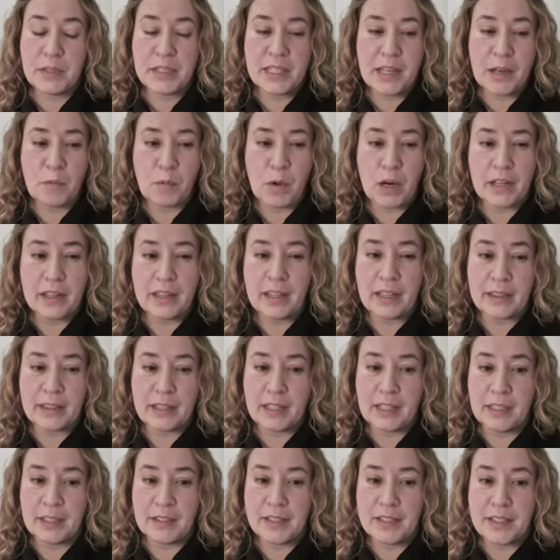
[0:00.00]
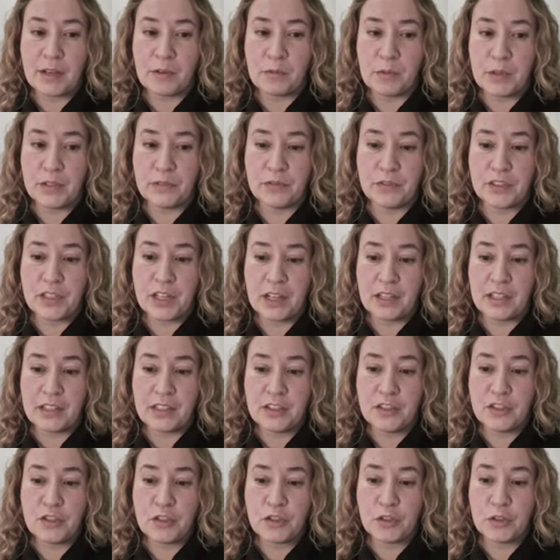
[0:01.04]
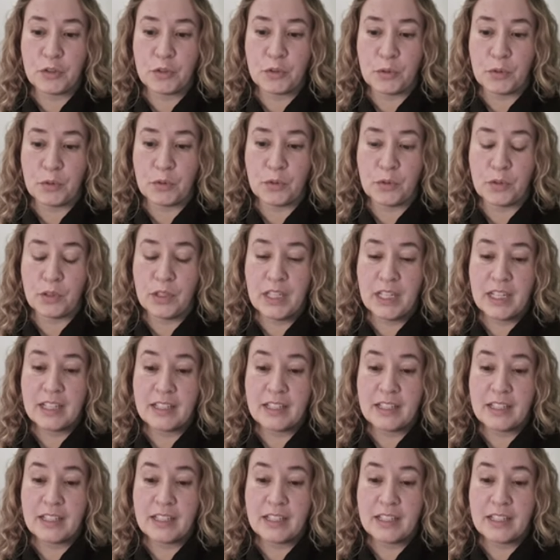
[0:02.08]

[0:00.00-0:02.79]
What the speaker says: say one of the things that we've done to